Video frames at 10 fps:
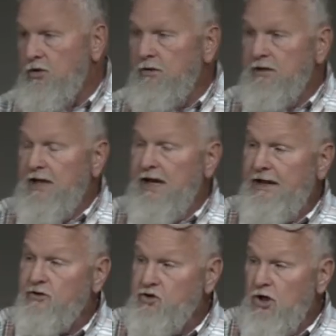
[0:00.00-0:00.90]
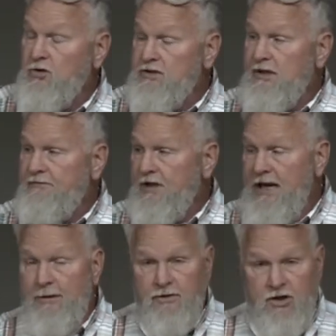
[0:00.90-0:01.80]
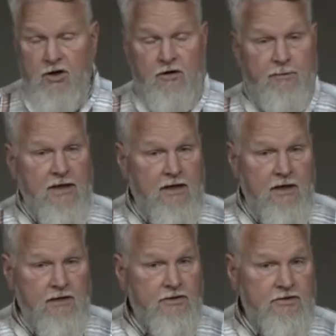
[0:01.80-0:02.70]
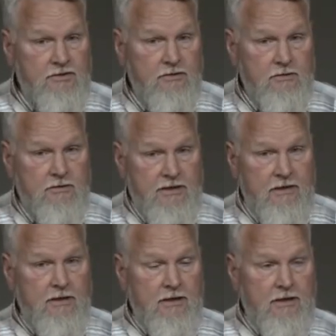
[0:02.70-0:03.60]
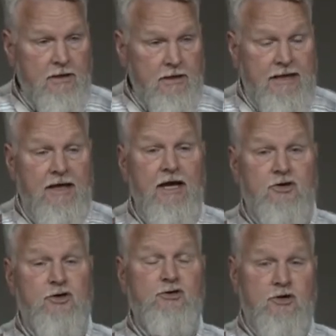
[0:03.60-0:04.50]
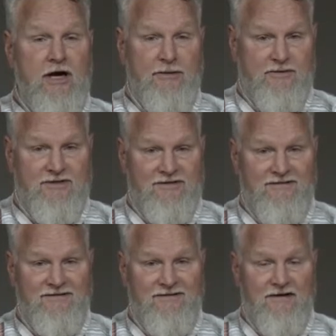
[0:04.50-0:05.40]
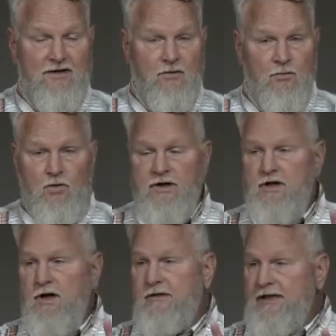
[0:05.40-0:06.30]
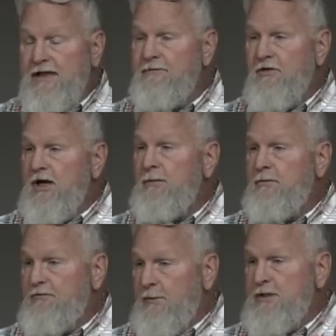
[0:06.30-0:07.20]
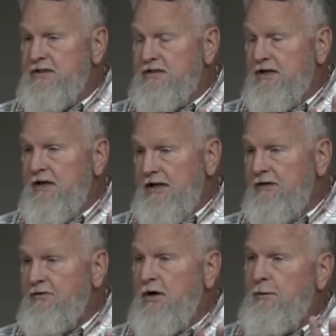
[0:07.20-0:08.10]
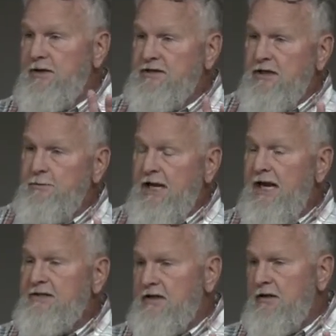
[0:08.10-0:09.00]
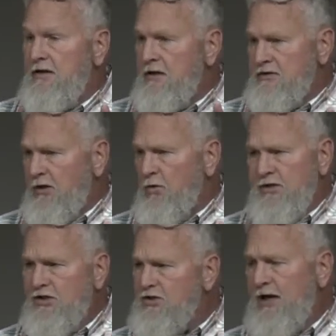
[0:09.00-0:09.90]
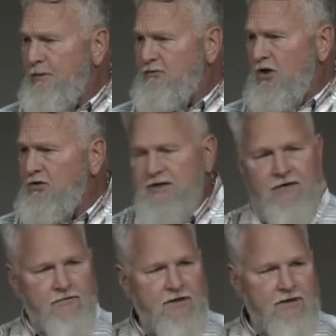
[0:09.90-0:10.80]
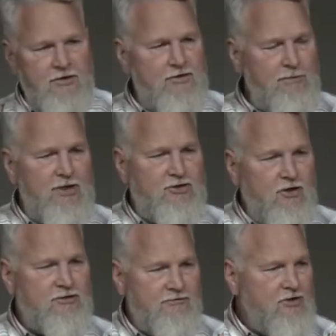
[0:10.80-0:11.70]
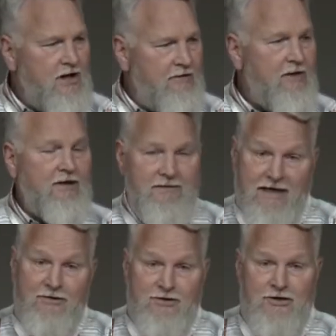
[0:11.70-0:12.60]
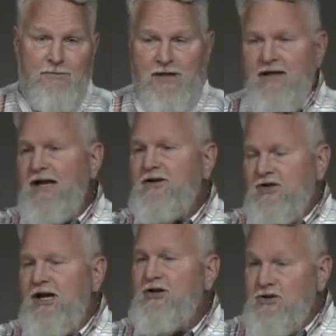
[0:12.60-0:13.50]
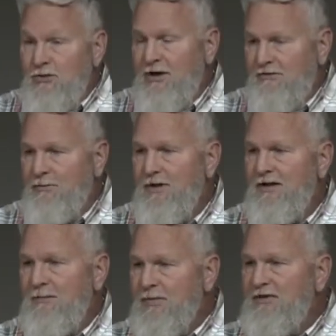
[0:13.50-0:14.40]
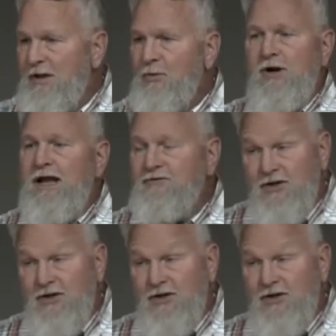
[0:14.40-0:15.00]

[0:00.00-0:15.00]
The guy Joseph, the guy with the coat of many colors, he got 2 tribes. One called Ephraim from his son Ephraim and his son Manasseh. You say, where's the tribe of Joseph? There should be a Joseph tribe. Yeah, there should be. He actually got 2 of them, but they weren't after